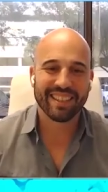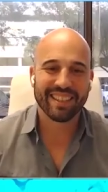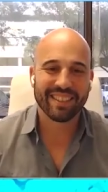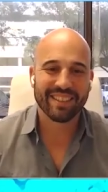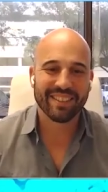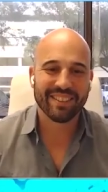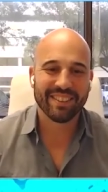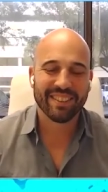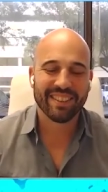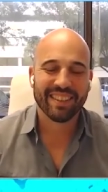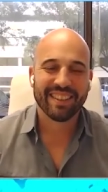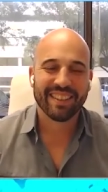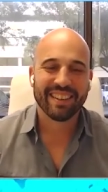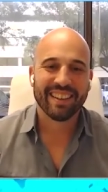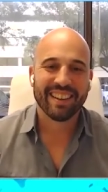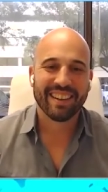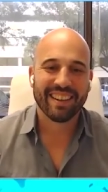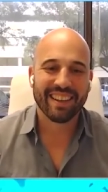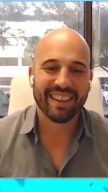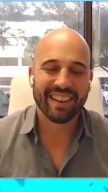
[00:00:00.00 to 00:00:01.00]
thank you. Yeah,
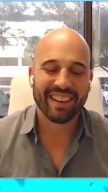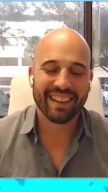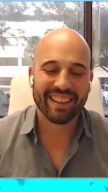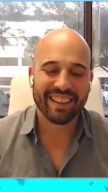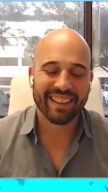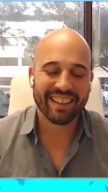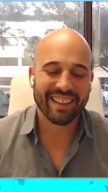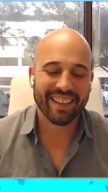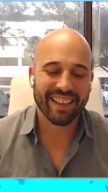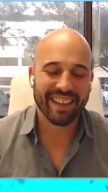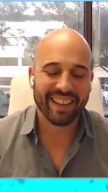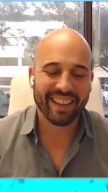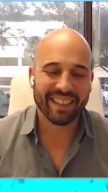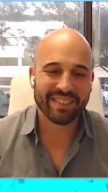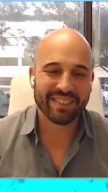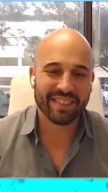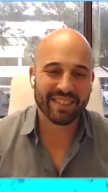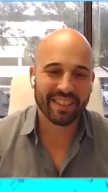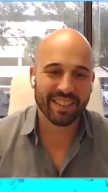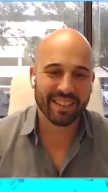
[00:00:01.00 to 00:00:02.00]
uh, yeah.
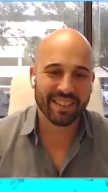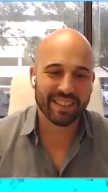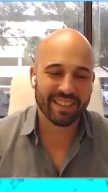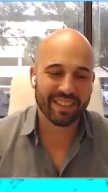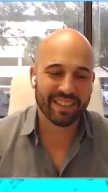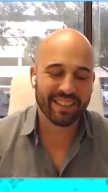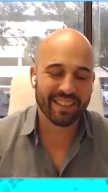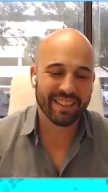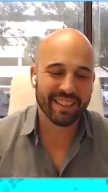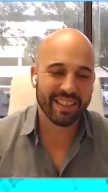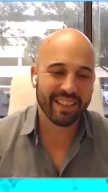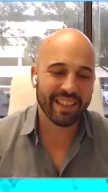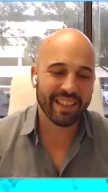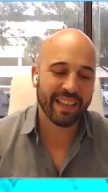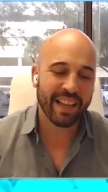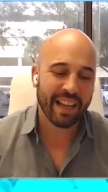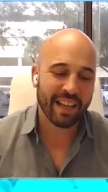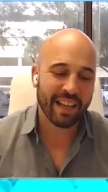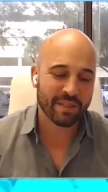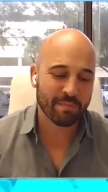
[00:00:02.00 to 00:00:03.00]
It's uh, it,
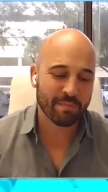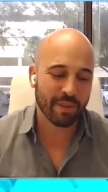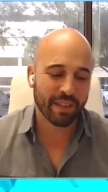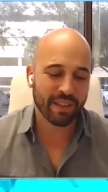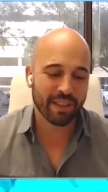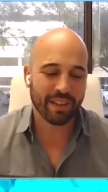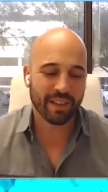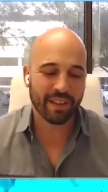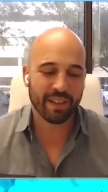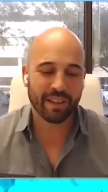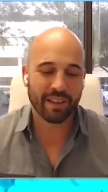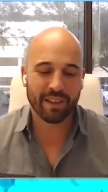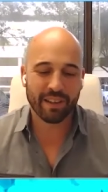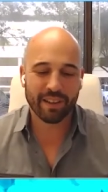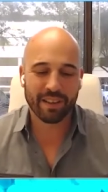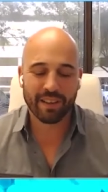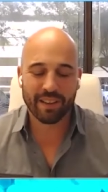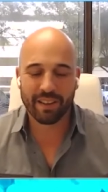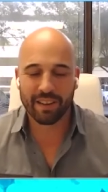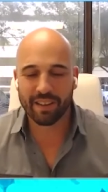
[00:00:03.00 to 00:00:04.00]
it has been
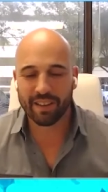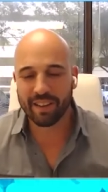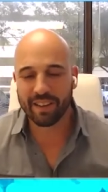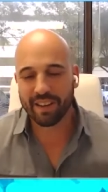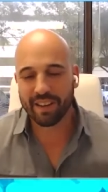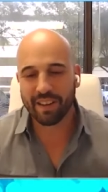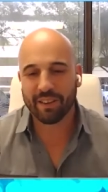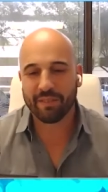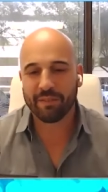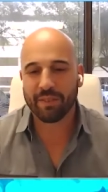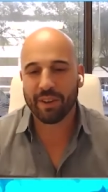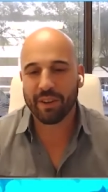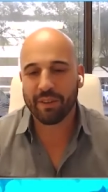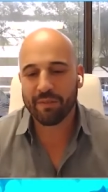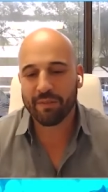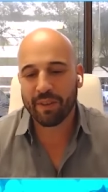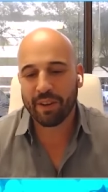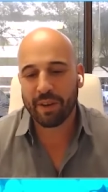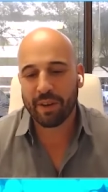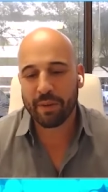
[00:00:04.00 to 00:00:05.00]
a, a, a
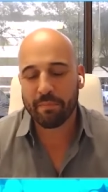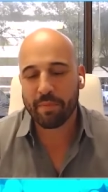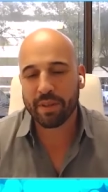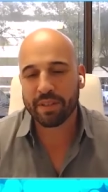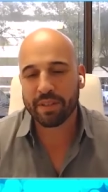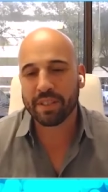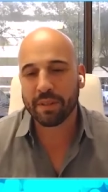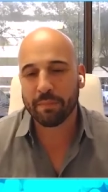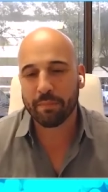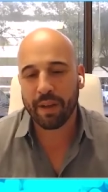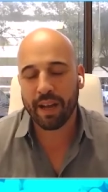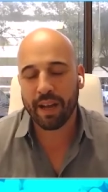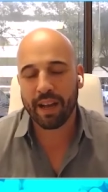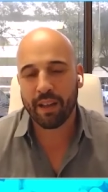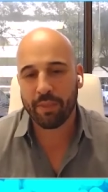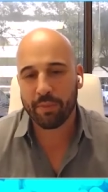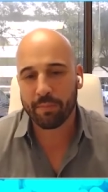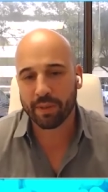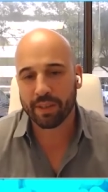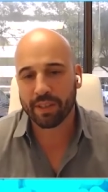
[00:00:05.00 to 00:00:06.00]
very busy
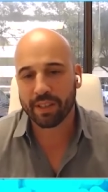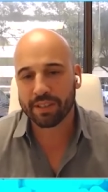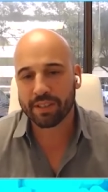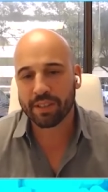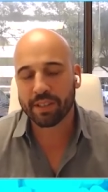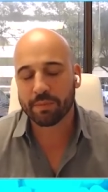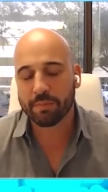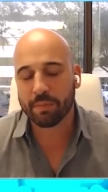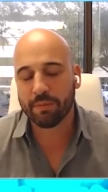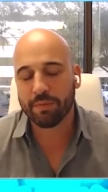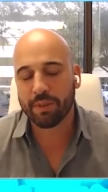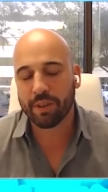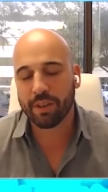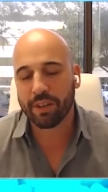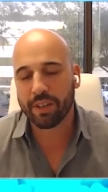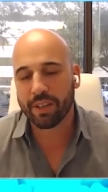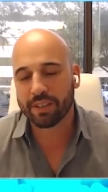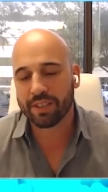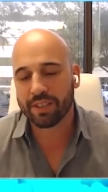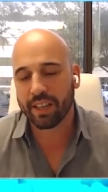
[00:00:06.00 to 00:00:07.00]
path, but it's it's been
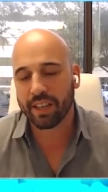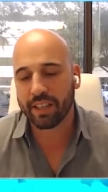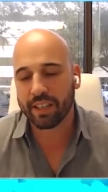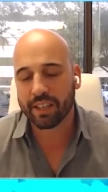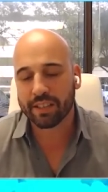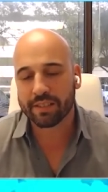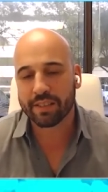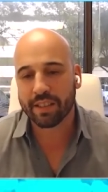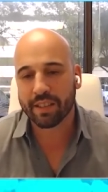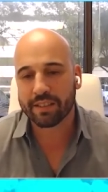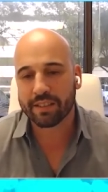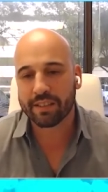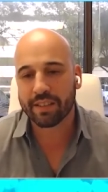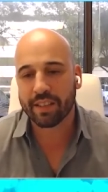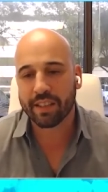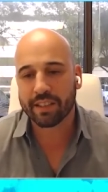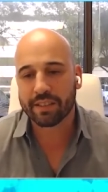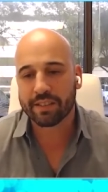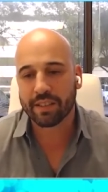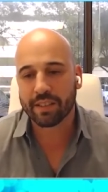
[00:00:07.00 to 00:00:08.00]
very exciting. It's it,
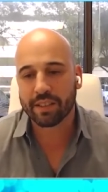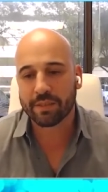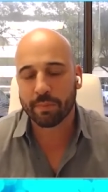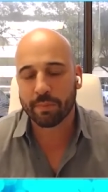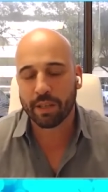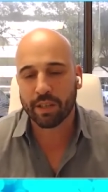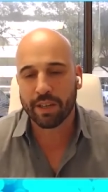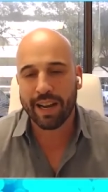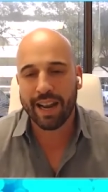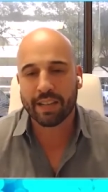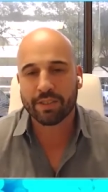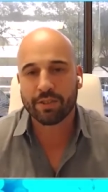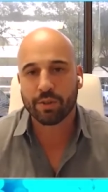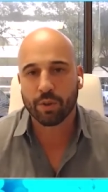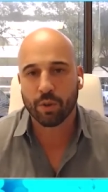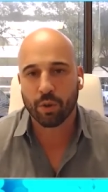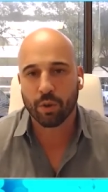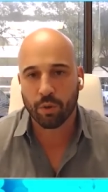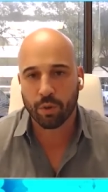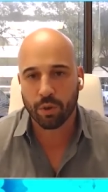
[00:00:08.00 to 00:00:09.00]
it's it's been a
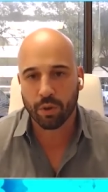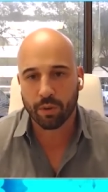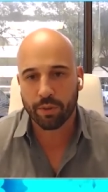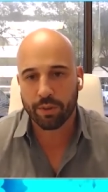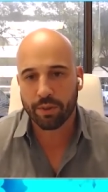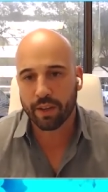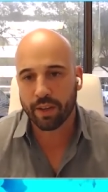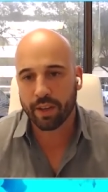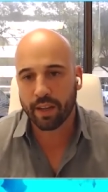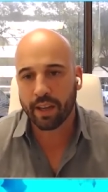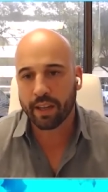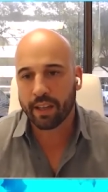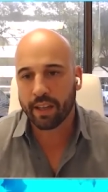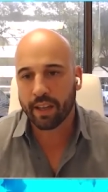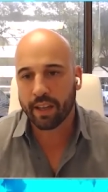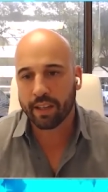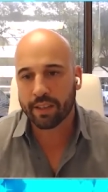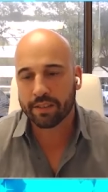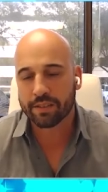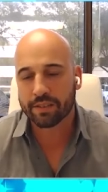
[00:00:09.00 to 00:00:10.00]
natural growth. I
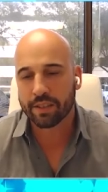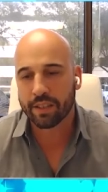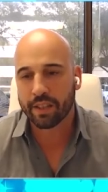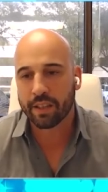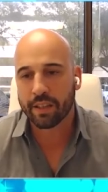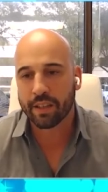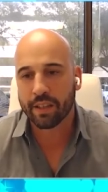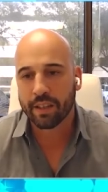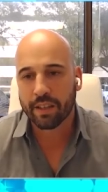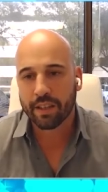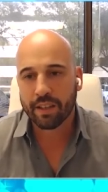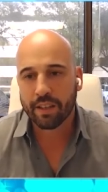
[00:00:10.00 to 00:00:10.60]
I could say